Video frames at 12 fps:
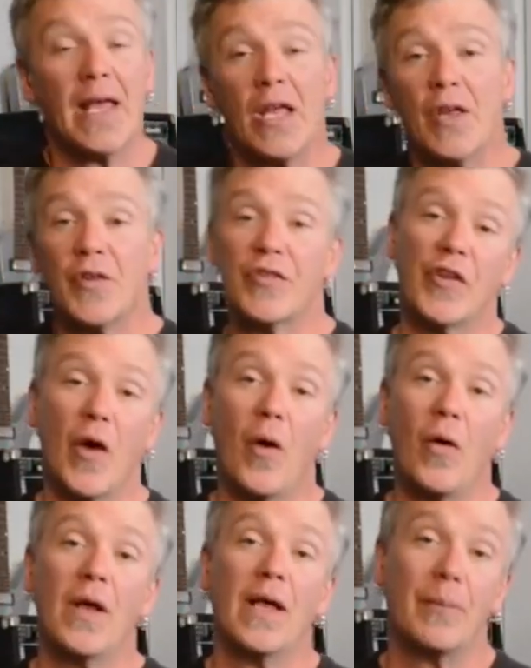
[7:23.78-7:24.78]

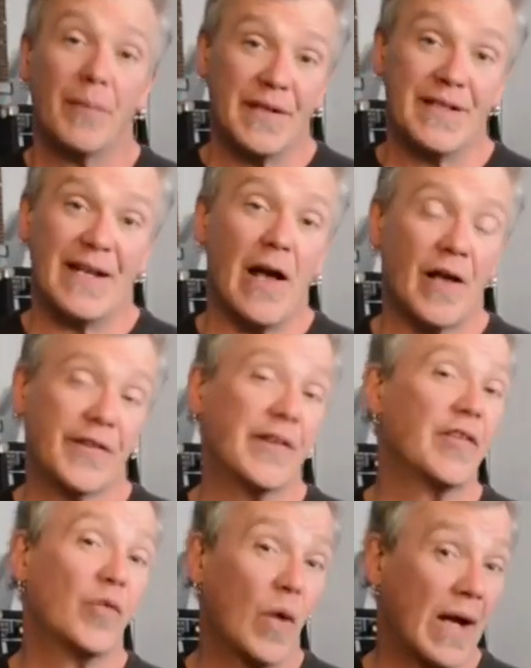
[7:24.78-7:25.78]
But deoxit
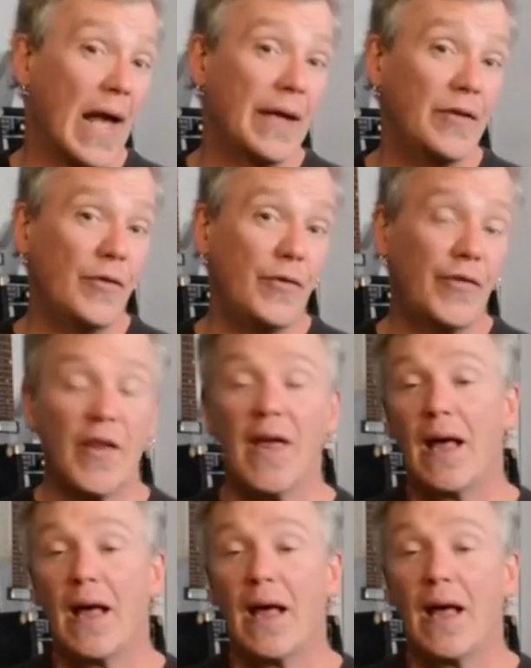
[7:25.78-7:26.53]
is what I use.